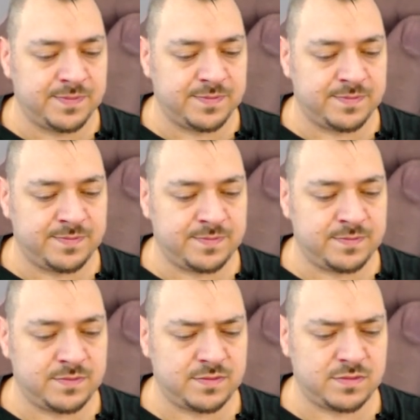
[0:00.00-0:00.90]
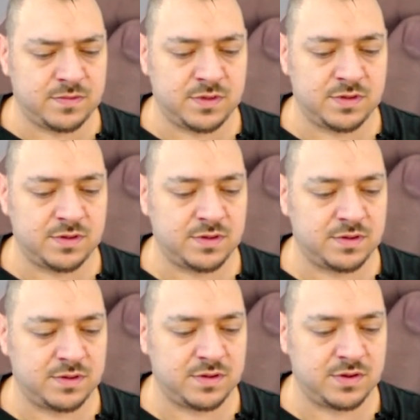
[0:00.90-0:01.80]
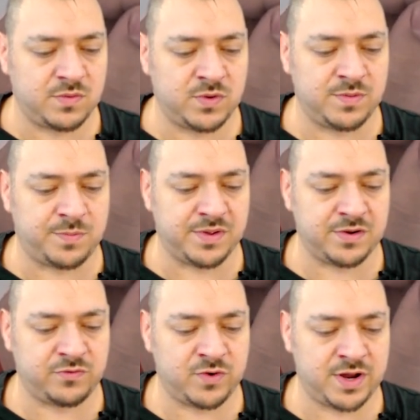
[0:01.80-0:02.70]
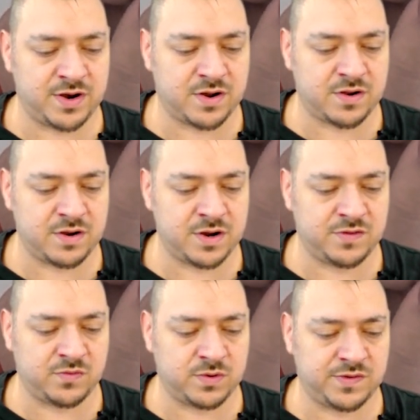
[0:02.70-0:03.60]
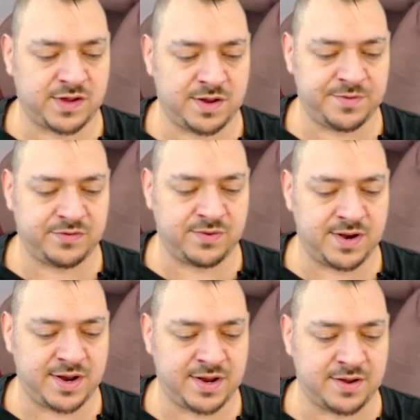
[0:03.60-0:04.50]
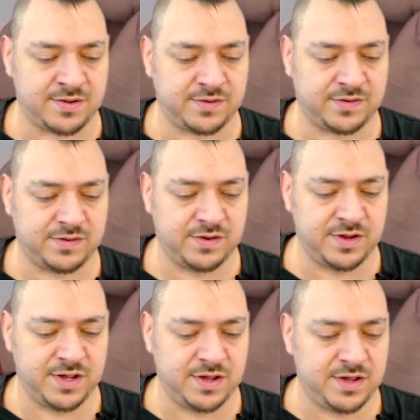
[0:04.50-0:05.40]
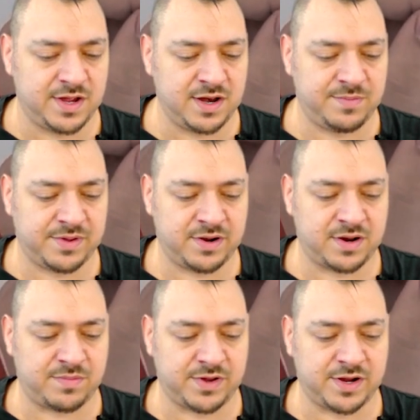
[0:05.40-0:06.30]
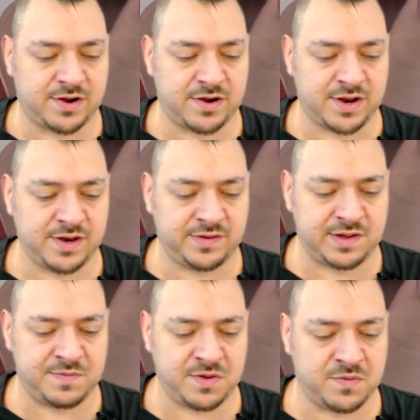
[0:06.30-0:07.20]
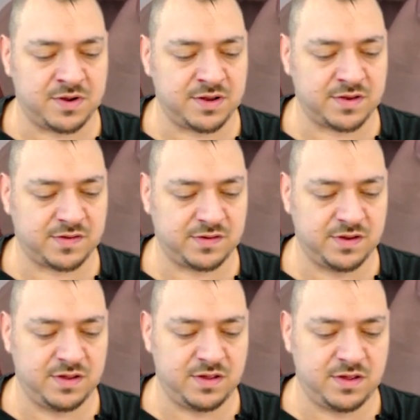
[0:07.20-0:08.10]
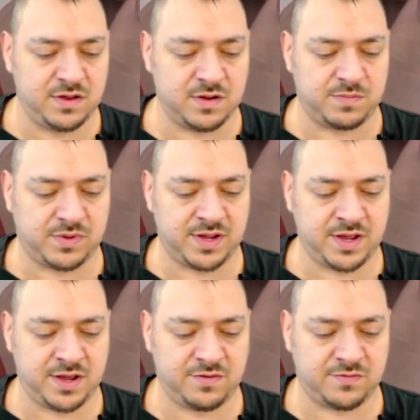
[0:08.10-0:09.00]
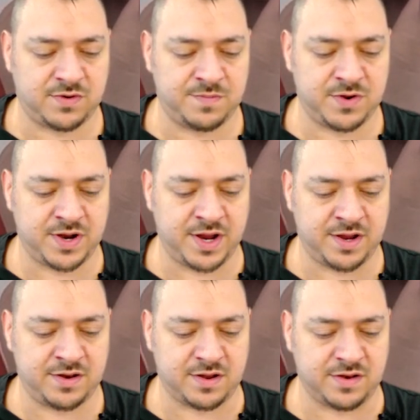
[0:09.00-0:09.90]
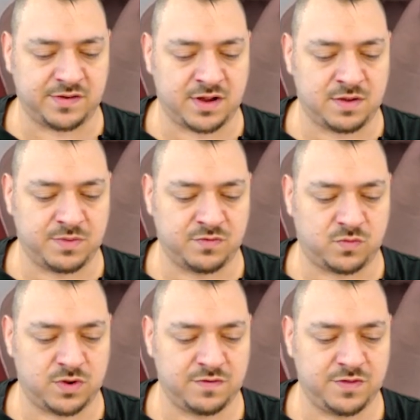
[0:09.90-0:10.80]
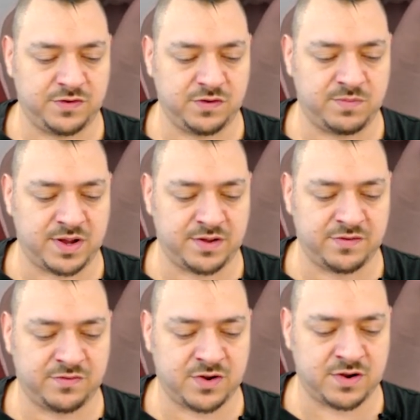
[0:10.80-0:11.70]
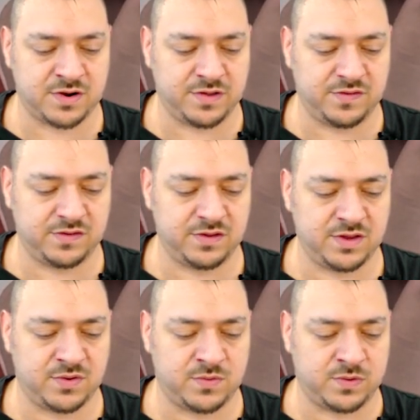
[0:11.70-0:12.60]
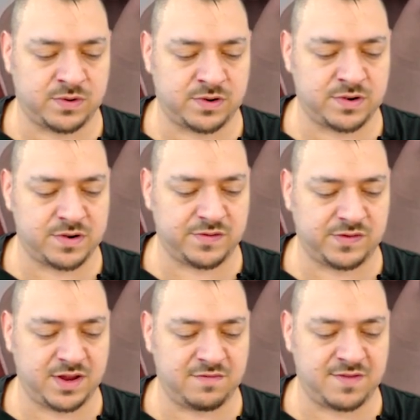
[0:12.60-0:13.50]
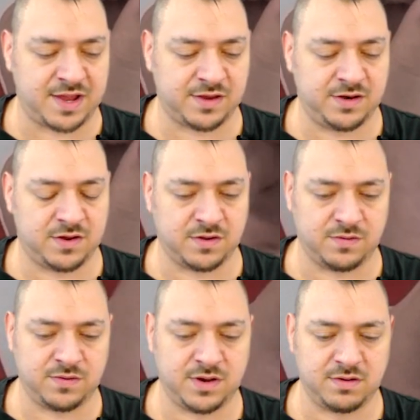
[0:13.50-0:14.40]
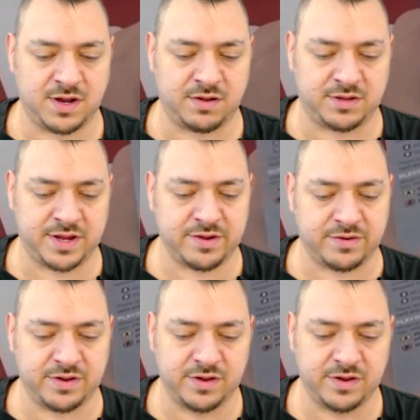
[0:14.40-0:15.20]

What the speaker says: When the players run out of cards or time is run out, any player can play a card anytime they want. You can play from their hand on top of one of the 2 piles of cards or say a valid code out loud.